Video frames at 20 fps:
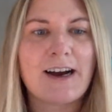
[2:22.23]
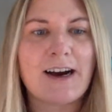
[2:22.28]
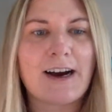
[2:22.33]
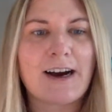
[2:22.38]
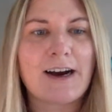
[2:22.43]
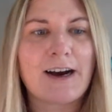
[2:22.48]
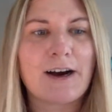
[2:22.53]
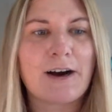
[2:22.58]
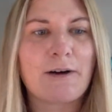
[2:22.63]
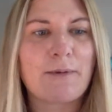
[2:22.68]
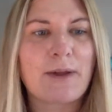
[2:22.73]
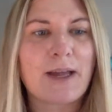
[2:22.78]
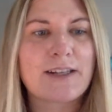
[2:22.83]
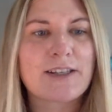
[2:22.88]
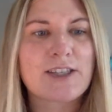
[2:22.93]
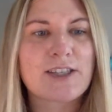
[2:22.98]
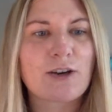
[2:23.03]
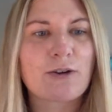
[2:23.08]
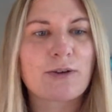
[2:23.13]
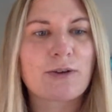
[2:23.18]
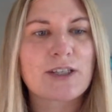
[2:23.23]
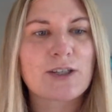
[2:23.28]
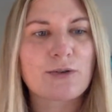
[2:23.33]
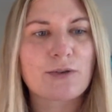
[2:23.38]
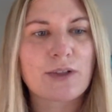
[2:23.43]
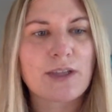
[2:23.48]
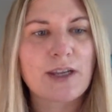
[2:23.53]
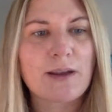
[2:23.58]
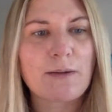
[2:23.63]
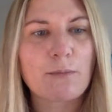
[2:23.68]
And so it's
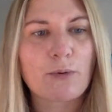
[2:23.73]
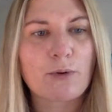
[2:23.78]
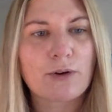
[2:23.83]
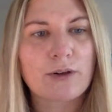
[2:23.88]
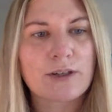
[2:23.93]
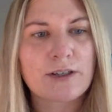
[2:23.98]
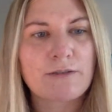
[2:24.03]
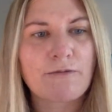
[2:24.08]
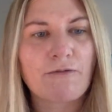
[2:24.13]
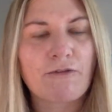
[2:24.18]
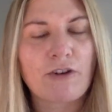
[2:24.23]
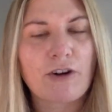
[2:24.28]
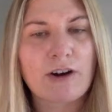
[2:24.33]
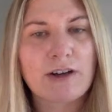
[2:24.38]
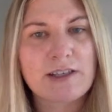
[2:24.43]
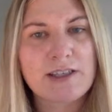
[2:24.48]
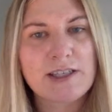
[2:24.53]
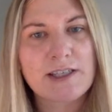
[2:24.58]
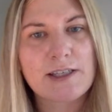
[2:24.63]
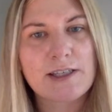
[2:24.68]
really important for us